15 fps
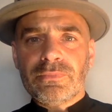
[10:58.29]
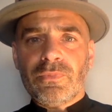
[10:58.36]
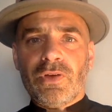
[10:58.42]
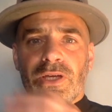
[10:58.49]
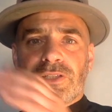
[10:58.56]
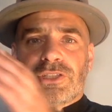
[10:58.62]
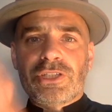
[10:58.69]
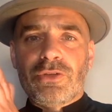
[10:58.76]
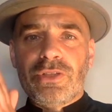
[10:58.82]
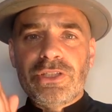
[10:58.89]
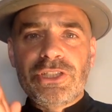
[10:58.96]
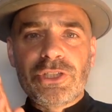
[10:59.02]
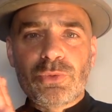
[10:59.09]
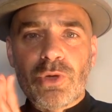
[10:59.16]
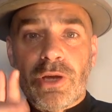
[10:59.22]
Right, so
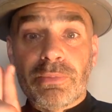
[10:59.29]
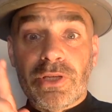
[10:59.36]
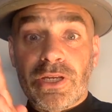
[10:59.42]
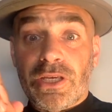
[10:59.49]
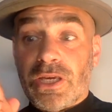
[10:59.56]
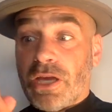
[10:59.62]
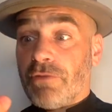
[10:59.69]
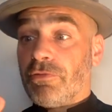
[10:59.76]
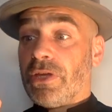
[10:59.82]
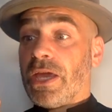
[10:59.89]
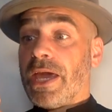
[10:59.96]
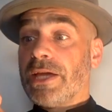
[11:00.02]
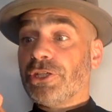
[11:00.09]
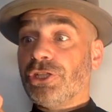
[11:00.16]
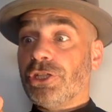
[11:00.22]
this is where I'm going to get a
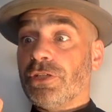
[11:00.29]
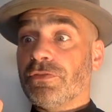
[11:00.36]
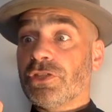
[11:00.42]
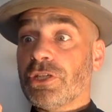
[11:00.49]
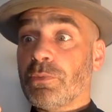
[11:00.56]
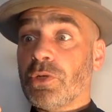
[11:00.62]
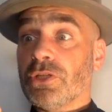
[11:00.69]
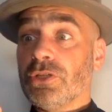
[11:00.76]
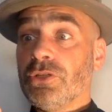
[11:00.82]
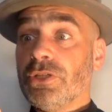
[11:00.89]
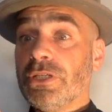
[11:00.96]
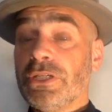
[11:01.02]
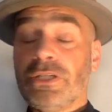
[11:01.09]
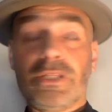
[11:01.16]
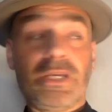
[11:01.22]
reaction of someone looking